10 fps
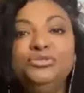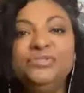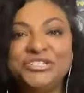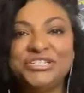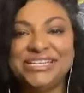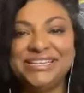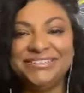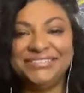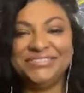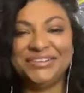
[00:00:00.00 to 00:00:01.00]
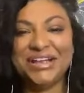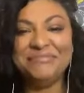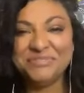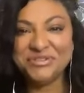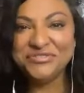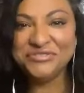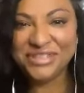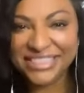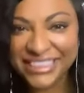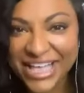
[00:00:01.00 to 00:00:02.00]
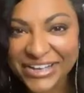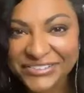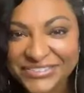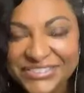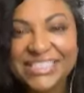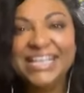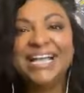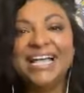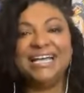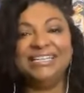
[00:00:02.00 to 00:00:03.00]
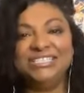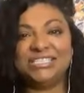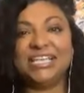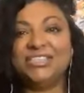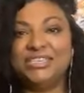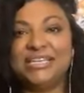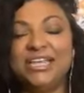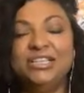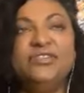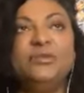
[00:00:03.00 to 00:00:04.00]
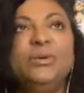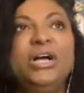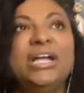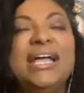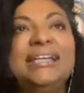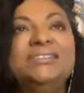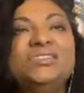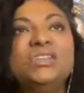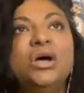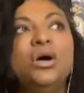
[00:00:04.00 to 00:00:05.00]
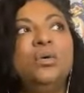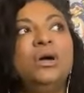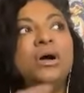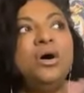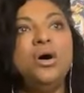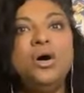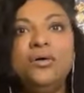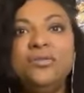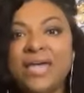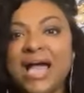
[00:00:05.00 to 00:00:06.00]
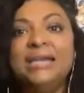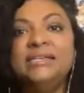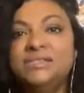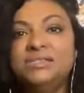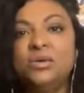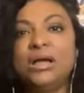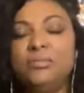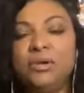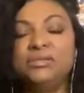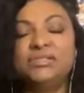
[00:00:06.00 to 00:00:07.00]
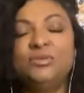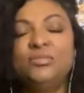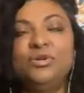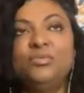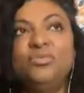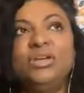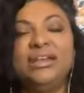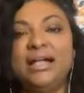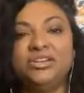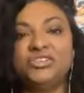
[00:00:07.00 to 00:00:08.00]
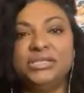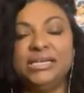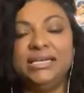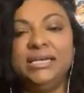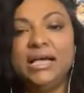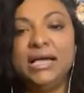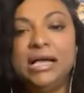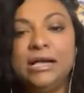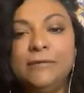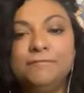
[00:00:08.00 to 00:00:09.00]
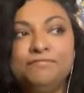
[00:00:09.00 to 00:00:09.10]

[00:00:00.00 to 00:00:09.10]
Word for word: energy, right? Mm-hmm. Move love, just like the title of your book. And so that is so so appropriate actually um